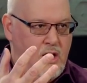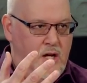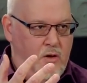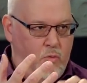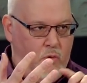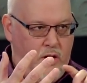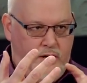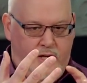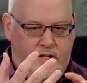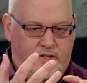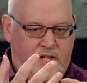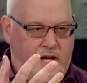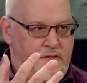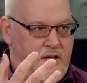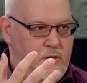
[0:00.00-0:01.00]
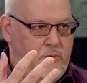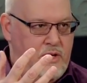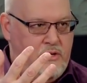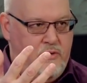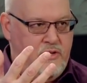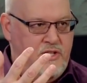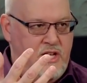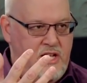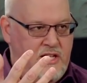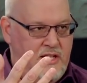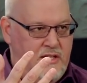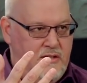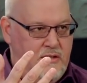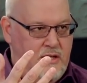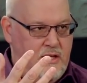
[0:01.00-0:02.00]
One is I think we critique it
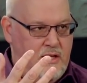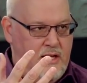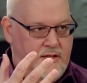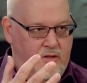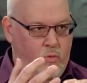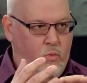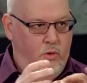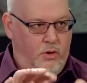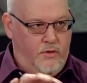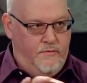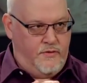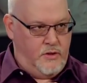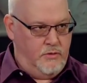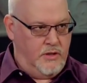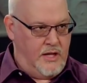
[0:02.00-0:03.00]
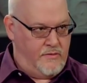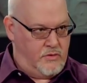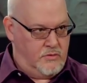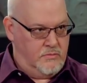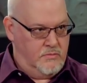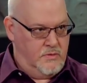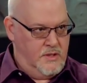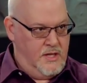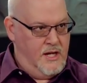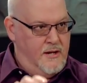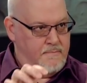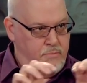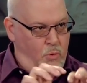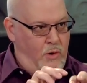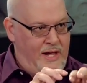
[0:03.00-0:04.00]
at the worldview level,
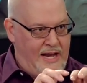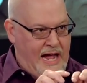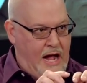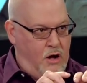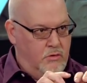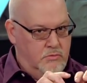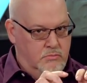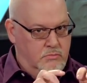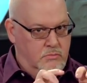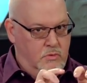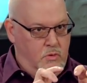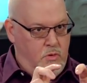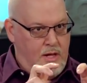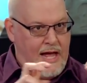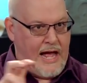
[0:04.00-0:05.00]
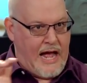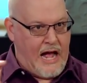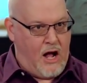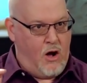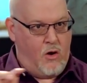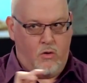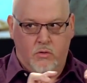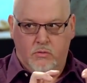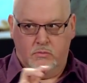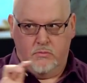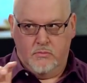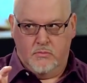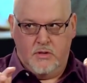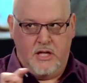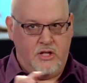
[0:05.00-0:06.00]
point out how
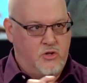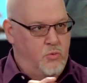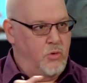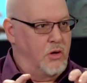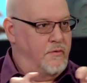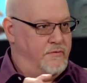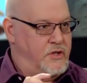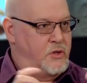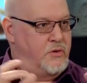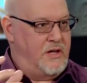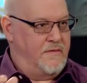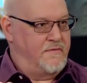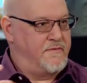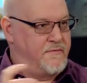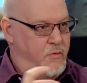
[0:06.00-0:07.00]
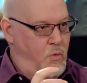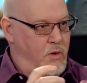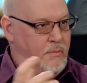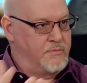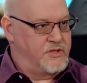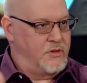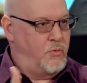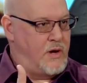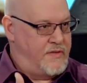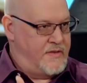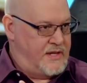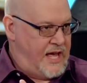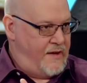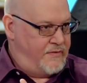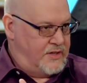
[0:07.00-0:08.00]
each worldview informs the way that
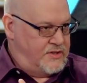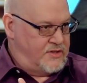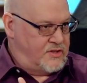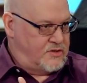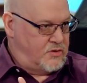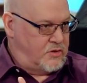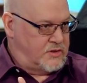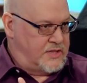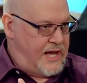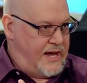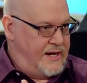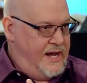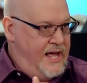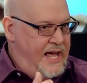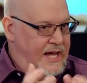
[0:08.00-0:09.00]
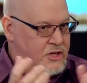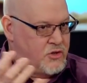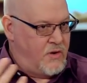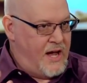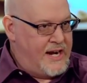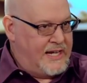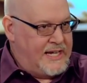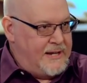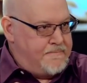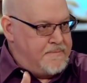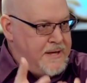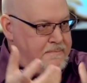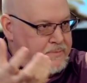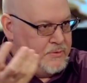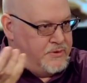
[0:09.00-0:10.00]
evidence is looked at and try to get
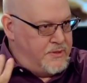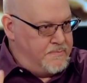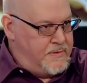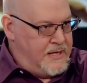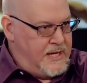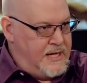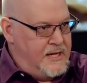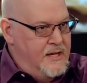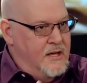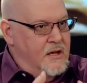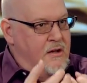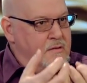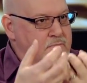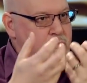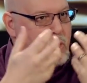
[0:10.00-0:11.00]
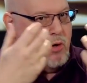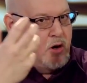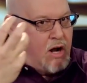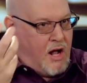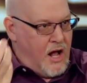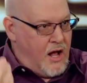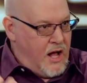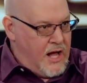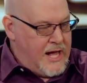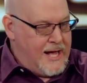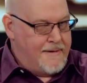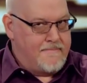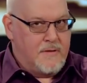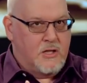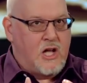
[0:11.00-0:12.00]
people to be more uh,
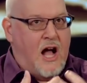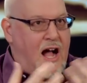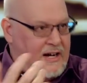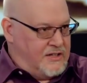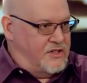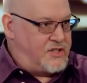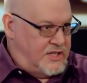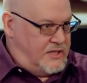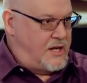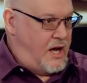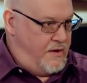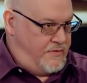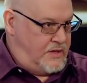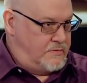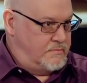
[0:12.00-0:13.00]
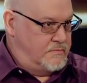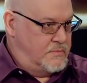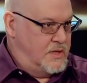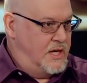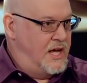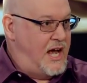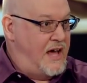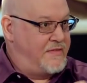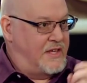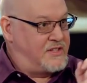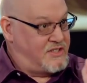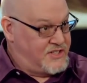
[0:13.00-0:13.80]
cognizant of it. And then, mm-hmm.